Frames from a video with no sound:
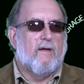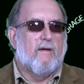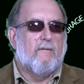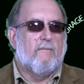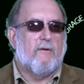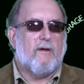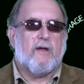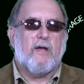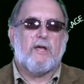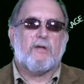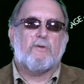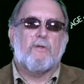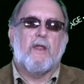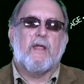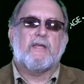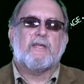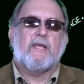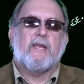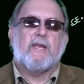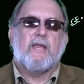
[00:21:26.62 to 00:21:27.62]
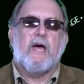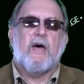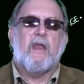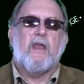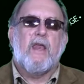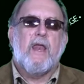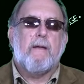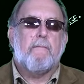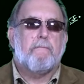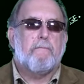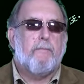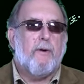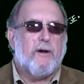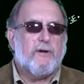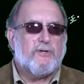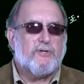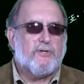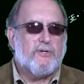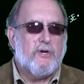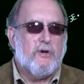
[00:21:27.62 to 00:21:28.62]
Because when they sit down and they
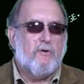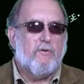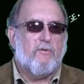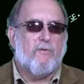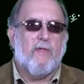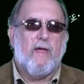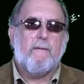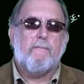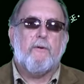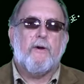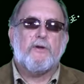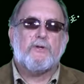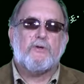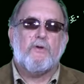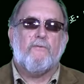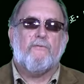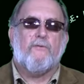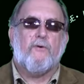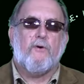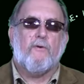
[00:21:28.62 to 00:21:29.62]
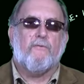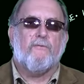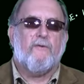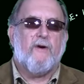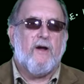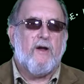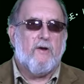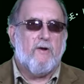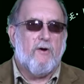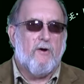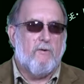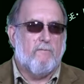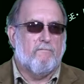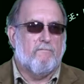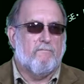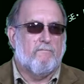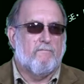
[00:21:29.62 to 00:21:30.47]
bust you for a firearm.